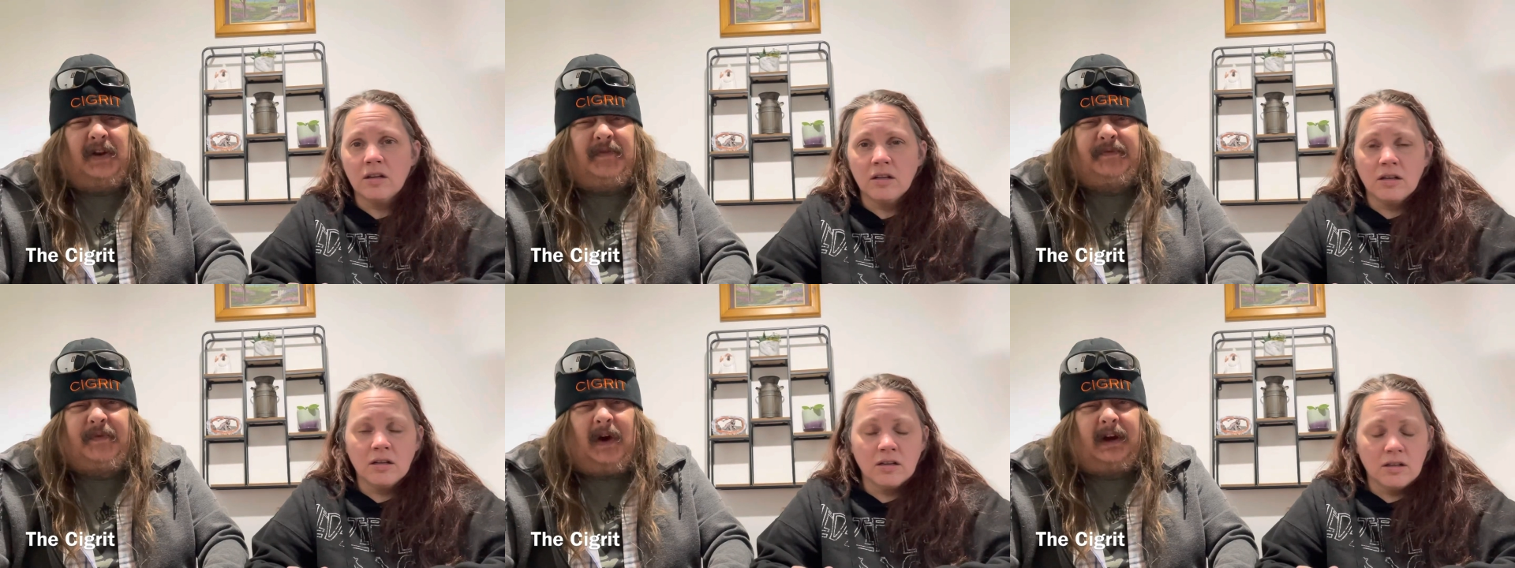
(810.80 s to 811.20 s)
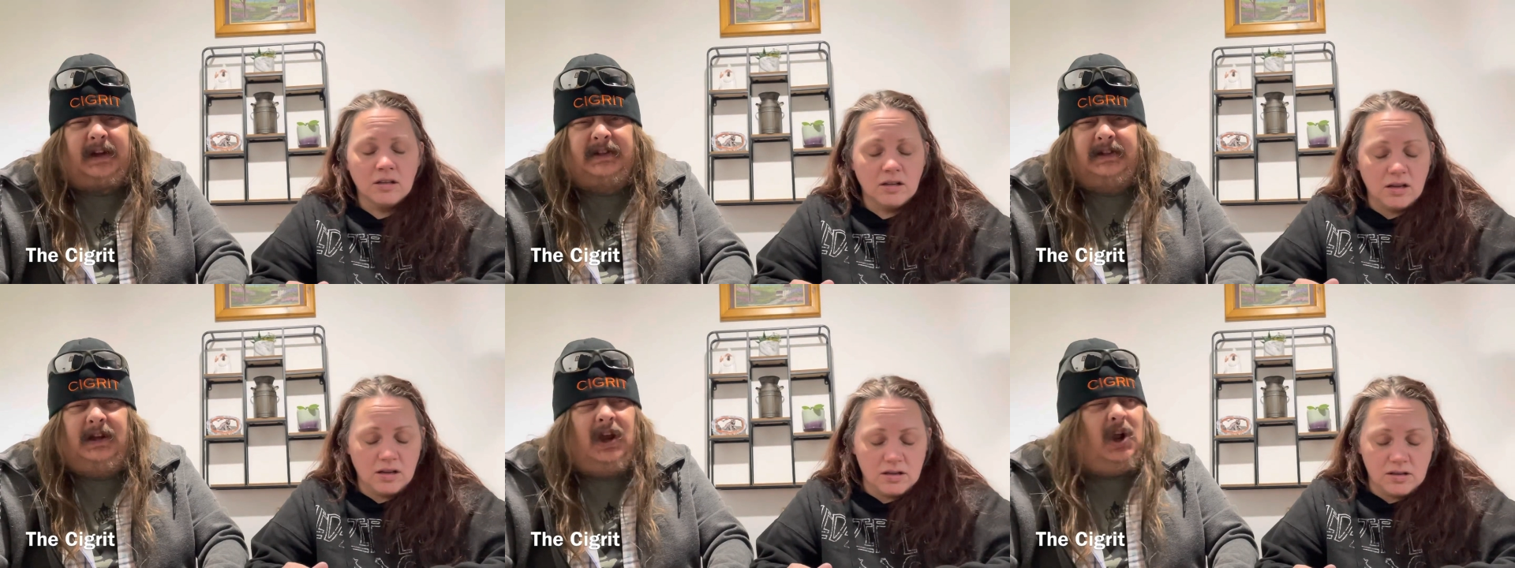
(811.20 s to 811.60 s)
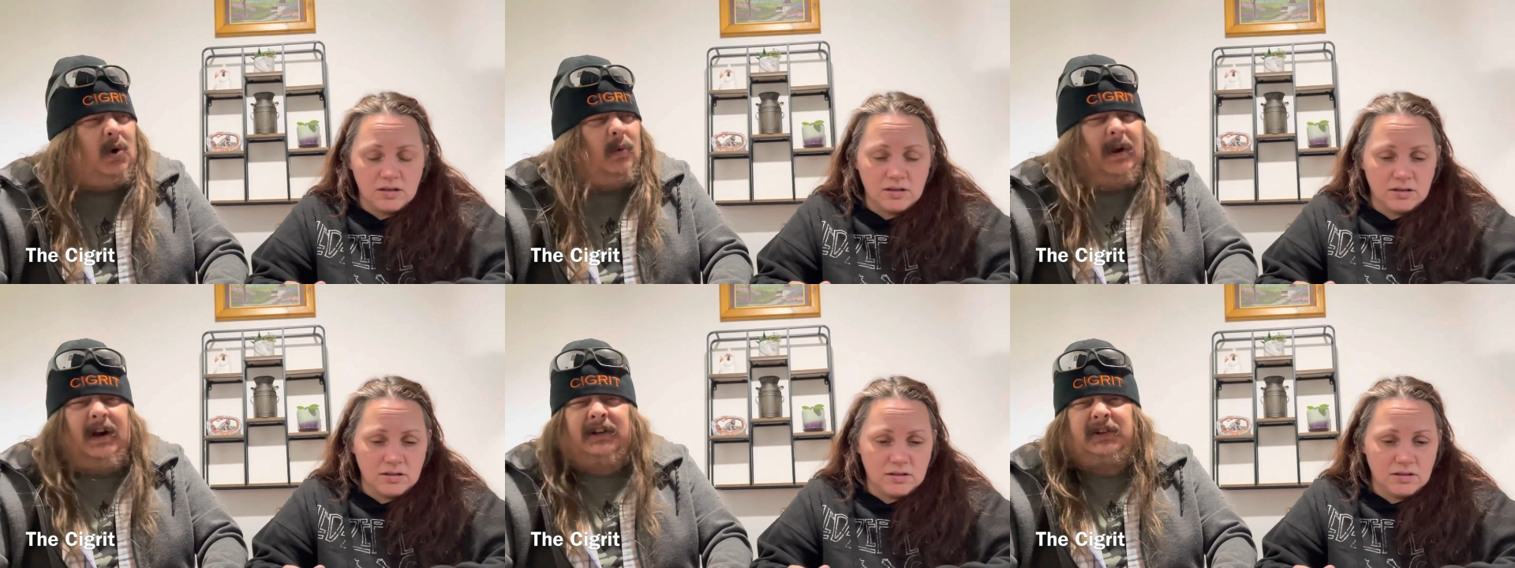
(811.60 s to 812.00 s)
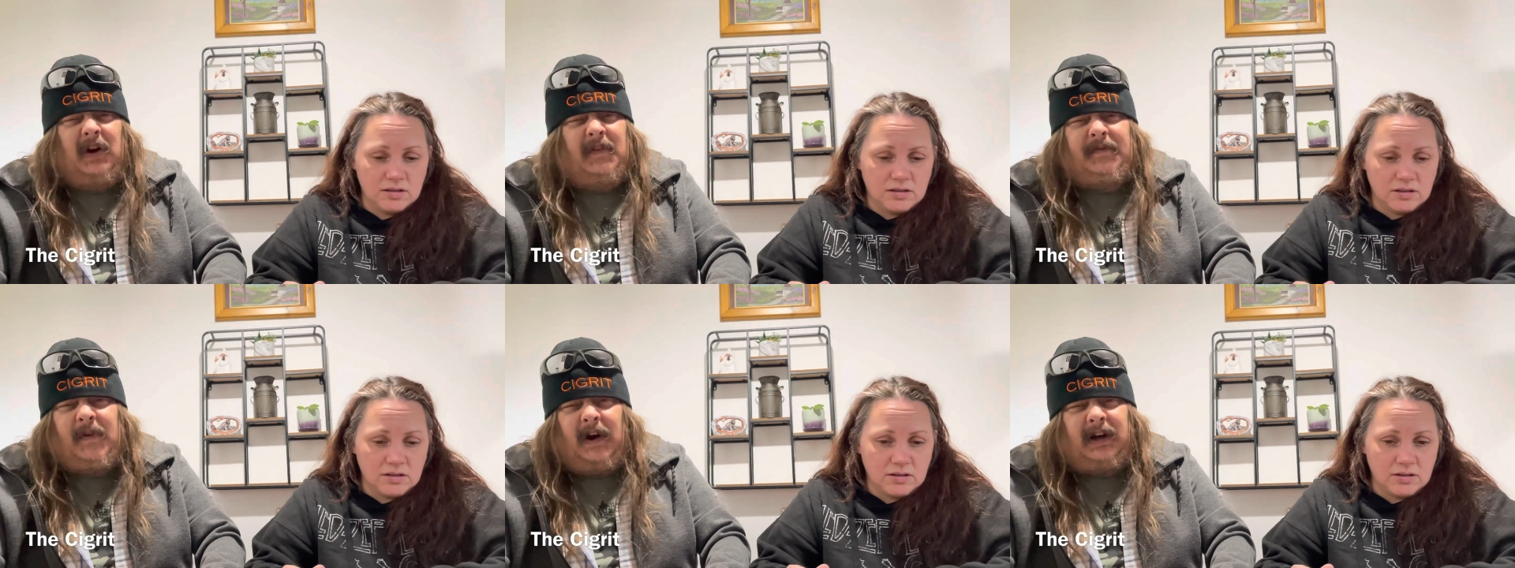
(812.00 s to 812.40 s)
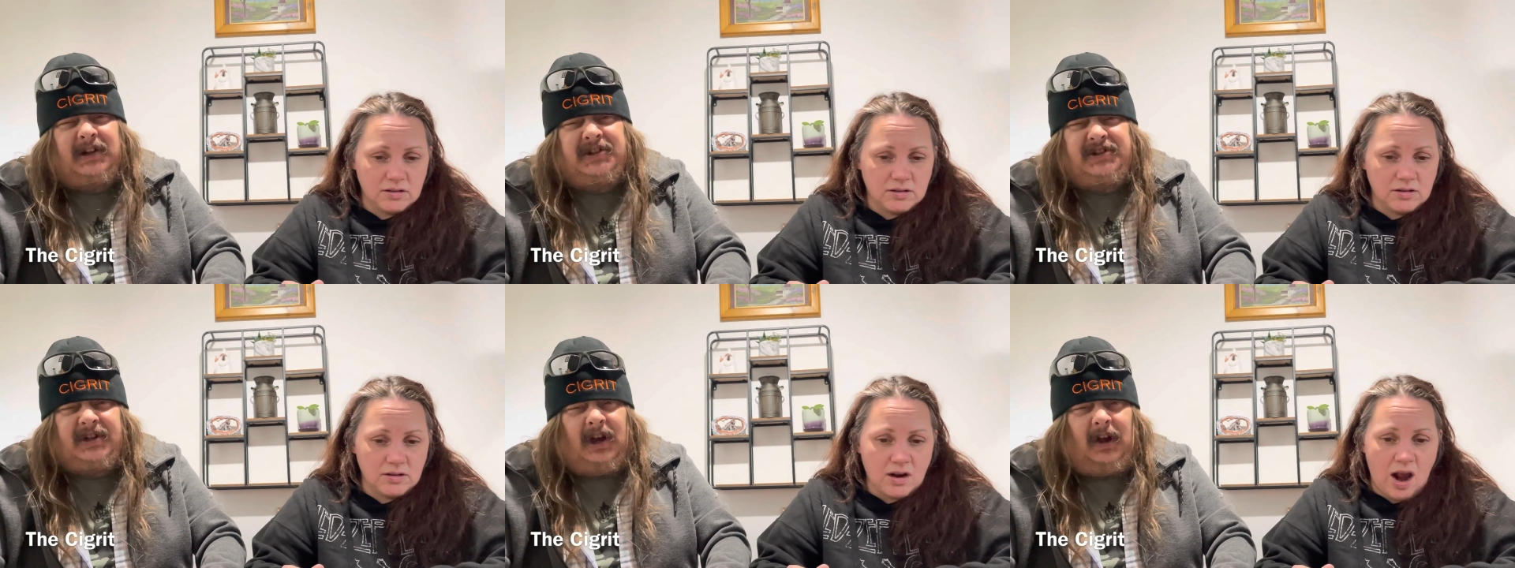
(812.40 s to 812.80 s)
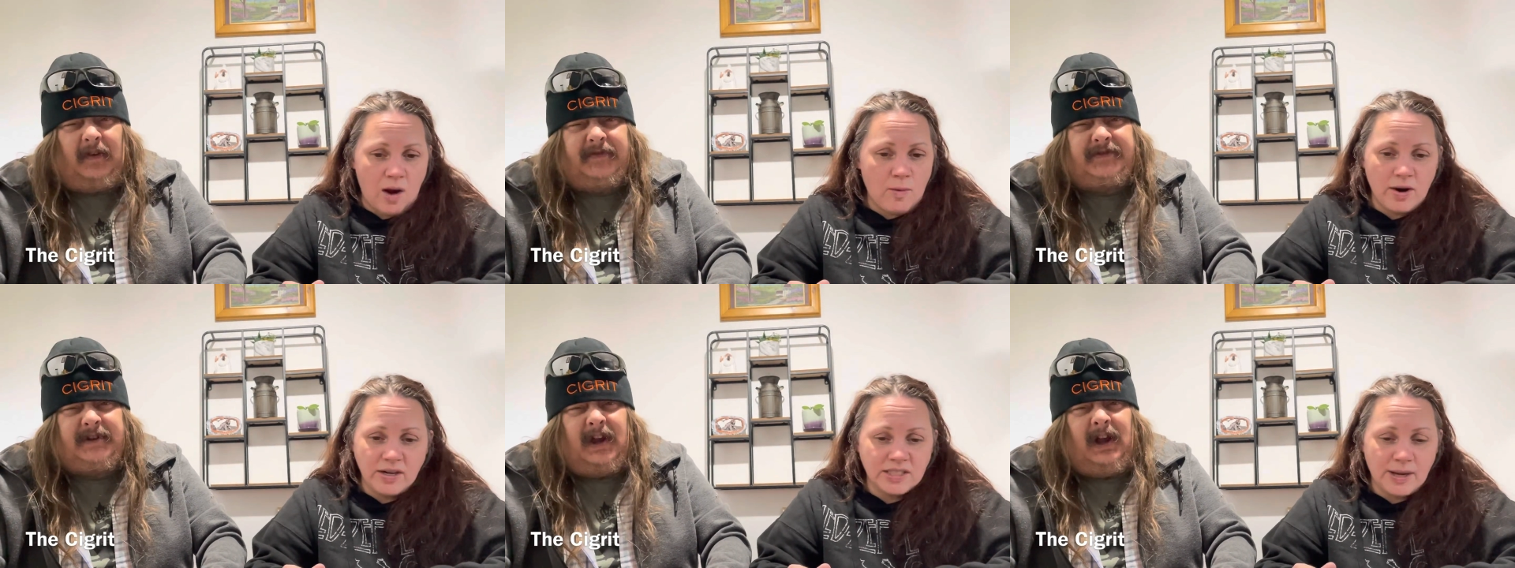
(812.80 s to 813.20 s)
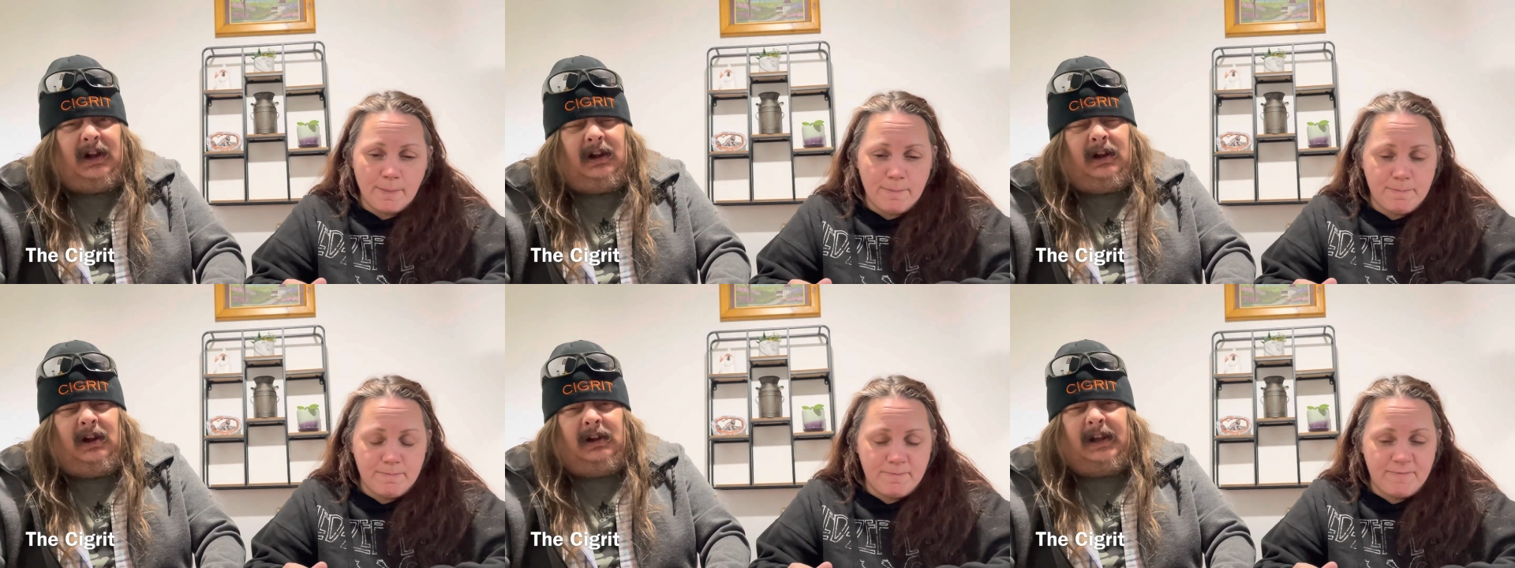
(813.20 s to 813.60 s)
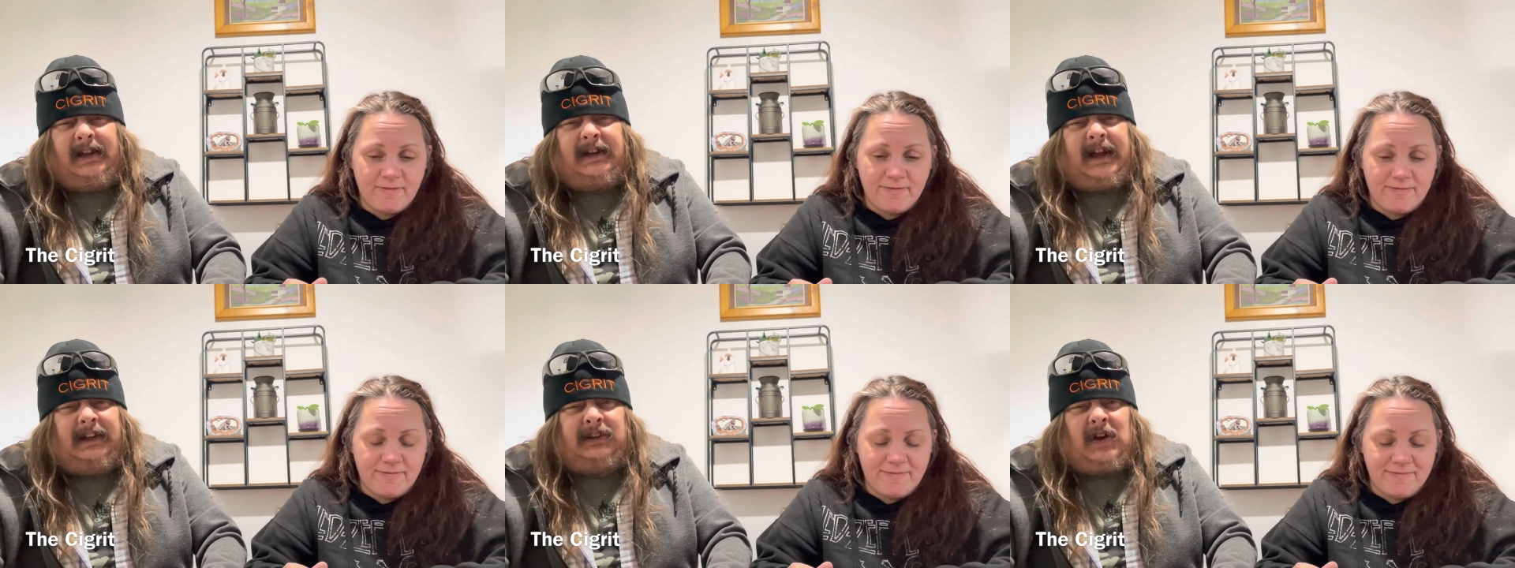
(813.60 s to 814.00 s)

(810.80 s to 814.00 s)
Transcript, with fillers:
Speaker 1: the fucking right into the fucking shelves. I wanted to like get